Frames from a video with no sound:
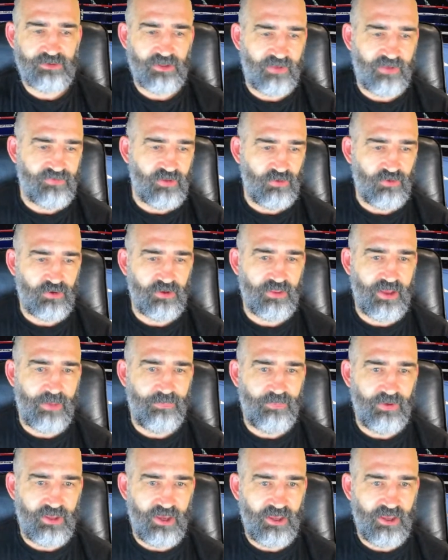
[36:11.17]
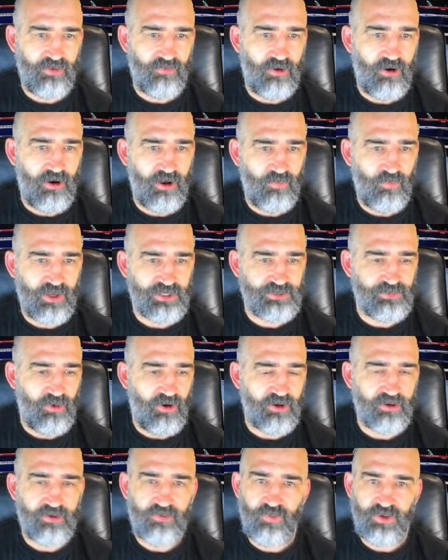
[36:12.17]
I'll have to look at that. But, yeah, you're right. Where's
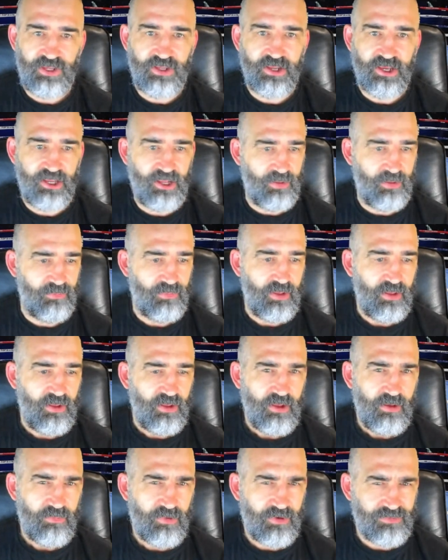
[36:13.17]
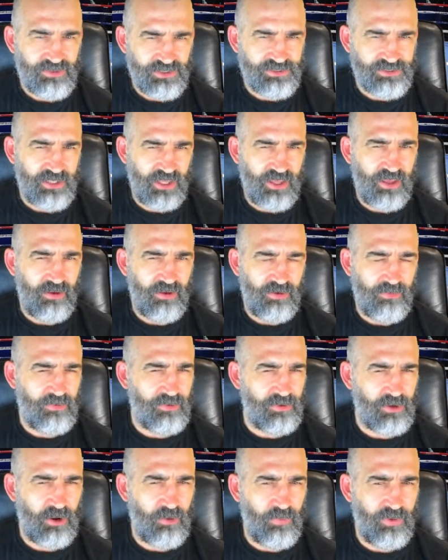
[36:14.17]
Mike when you need him? But I'm just thinking, I
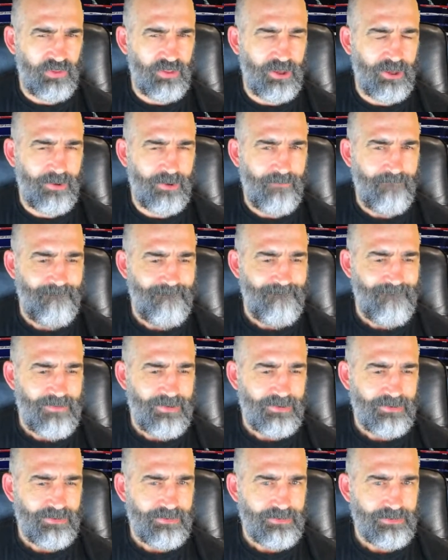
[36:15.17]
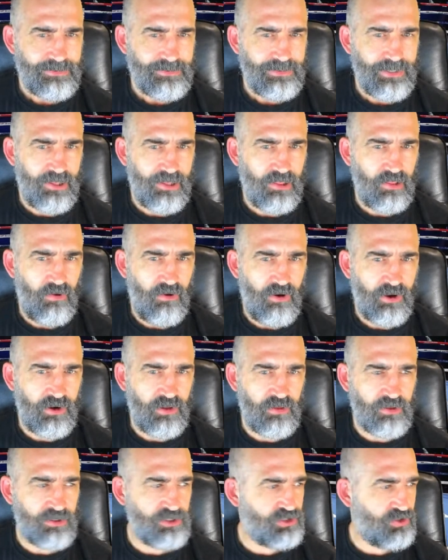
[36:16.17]
don't know whether,
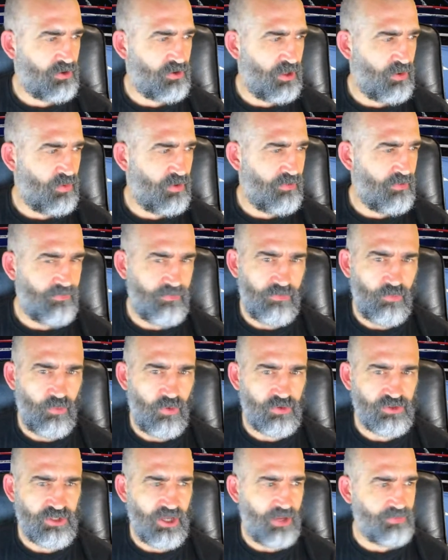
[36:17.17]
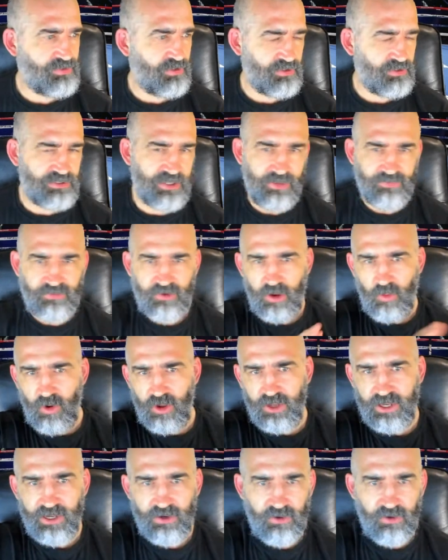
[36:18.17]
Lionel and Johnny were world champs at the same time. I
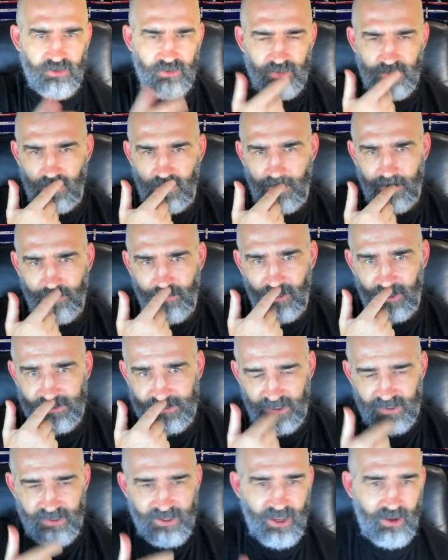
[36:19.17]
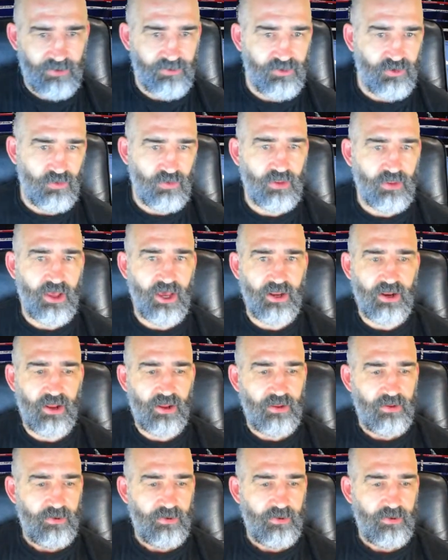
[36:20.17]
won't get on box right now. I'll do it later.